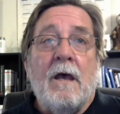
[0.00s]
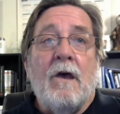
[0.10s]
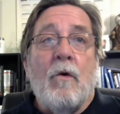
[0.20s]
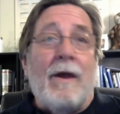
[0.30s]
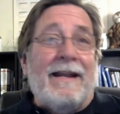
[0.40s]

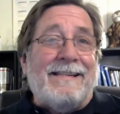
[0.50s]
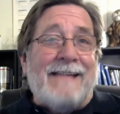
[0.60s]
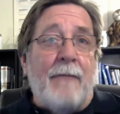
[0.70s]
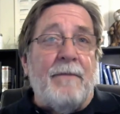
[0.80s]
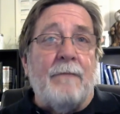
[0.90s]
When
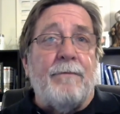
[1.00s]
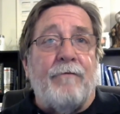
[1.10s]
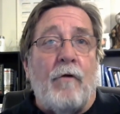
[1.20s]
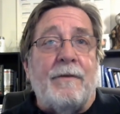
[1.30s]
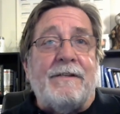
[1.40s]
examining
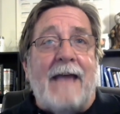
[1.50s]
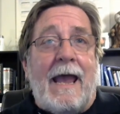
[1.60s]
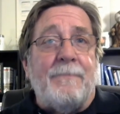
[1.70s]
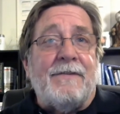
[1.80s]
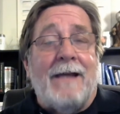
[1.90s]
performance
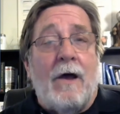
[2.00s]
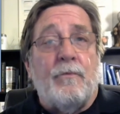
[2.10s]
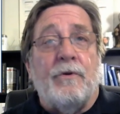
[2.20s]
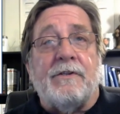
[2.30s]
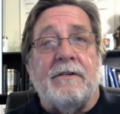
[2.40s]
gaps in
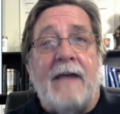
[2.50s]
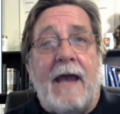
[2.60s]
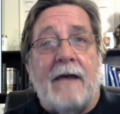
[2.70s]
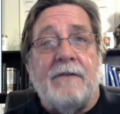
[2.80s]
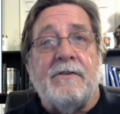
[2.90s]
outputs and
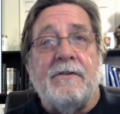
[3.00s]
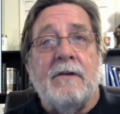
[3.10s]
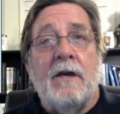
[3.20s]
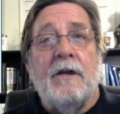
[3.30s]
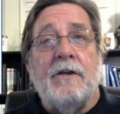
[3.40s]
tasks,
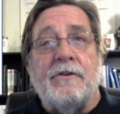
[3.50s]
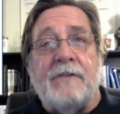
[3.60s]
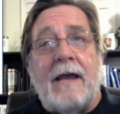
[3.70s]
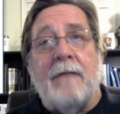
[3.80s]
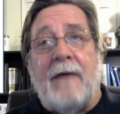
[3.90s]
your
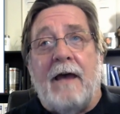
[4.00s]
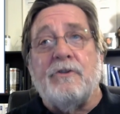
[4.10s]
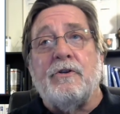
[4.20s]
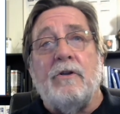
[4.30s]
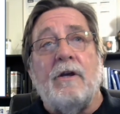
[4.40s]
second pass
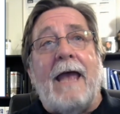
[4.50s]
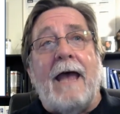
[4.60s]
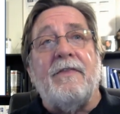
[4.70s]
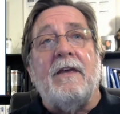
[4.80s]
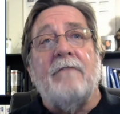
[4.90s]
should look
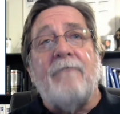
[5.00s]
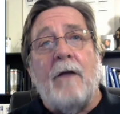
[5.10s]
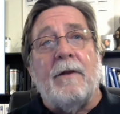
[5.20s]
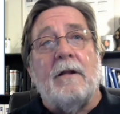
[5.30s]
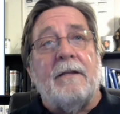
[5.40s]
at the
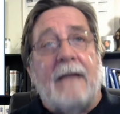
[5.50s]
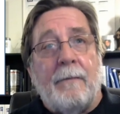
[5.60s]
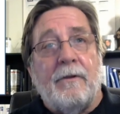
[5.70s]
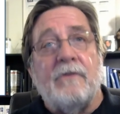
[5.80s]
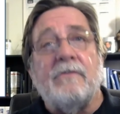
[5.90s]
environmental
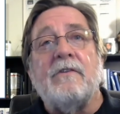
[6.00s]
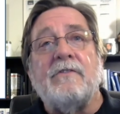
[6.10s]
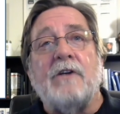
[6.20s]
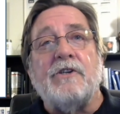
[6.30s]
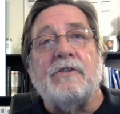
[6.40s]
enablers,
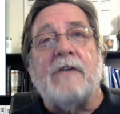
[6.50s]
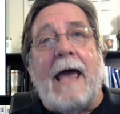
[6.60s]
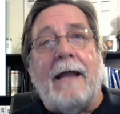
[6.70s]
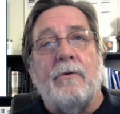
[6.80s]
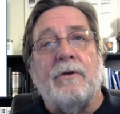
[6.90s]
such as
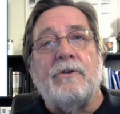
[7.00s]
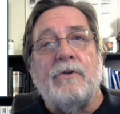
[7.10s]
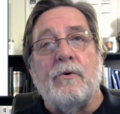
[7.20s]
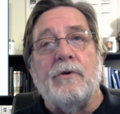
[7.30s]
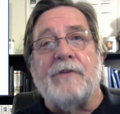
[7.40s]
adequate
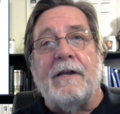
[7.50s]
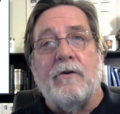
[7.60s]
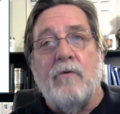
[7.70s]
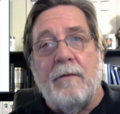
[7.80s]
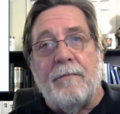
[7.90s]
tools and
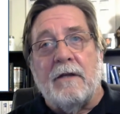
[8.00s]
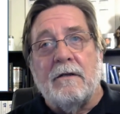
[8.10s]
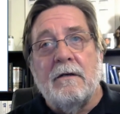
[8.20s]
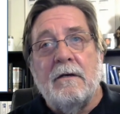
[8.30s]
equipment.